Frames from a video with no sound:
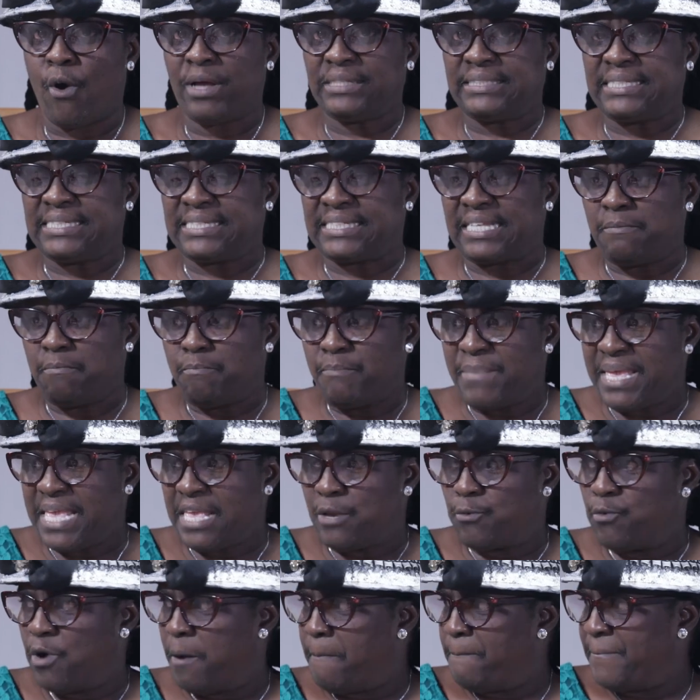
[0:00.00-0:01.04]
What is in
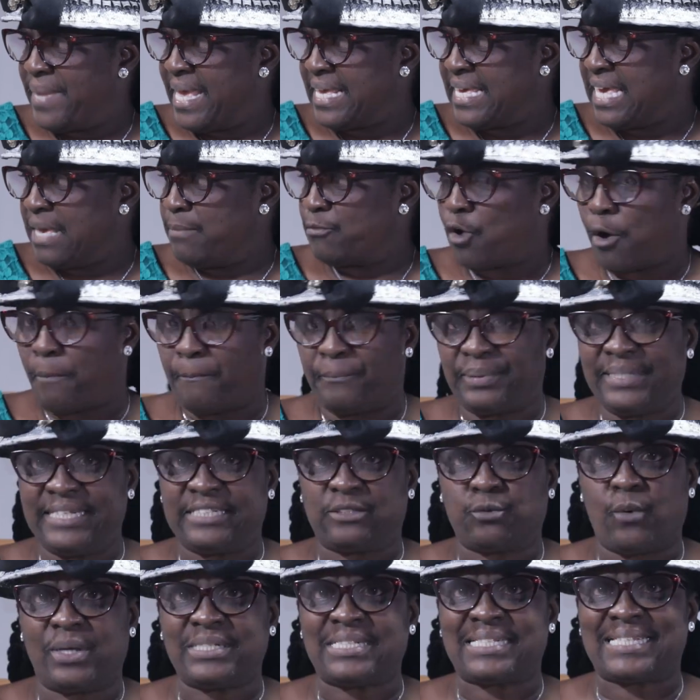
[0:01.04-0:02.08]
me will make him
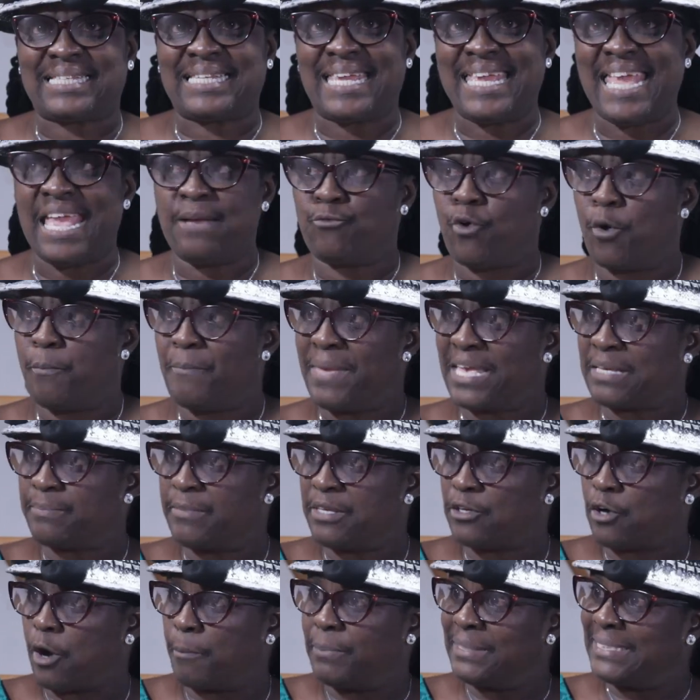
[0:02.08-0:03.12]
complete. What is in him will
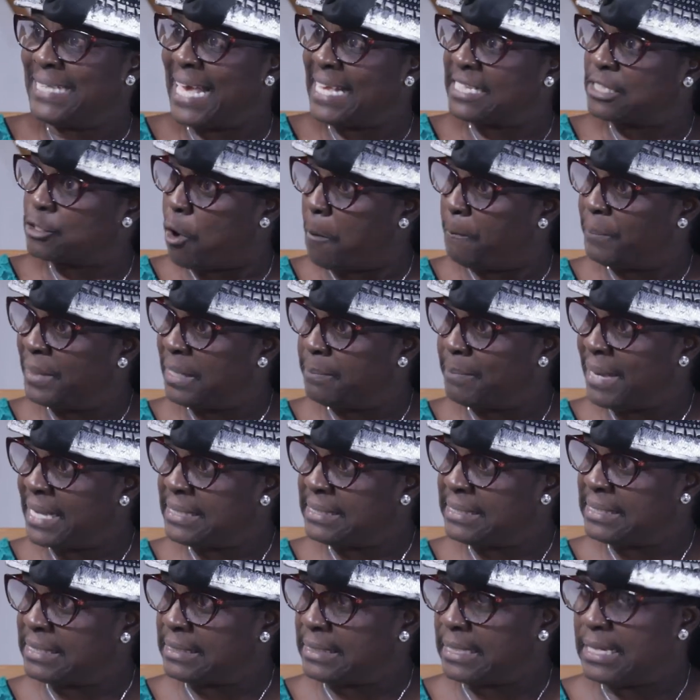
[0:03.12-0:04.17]
make me complete. That's
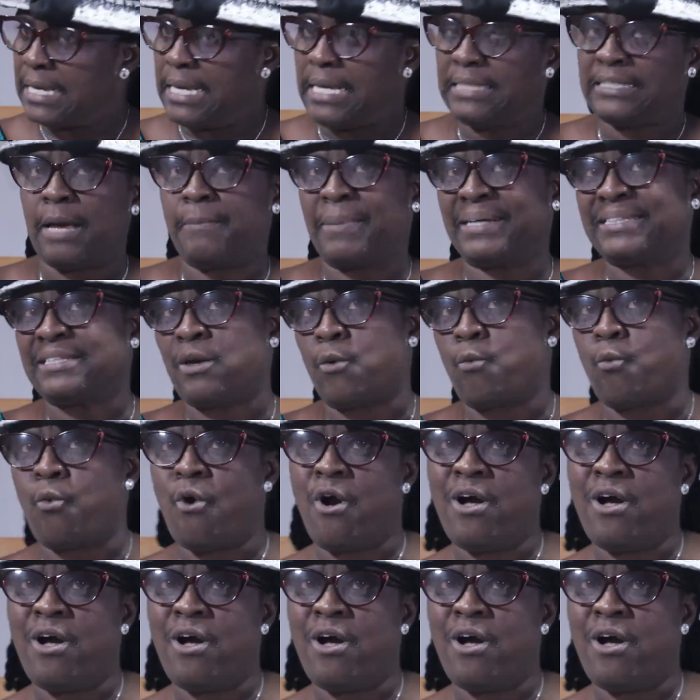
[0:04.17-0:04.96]
complementing. Now, but the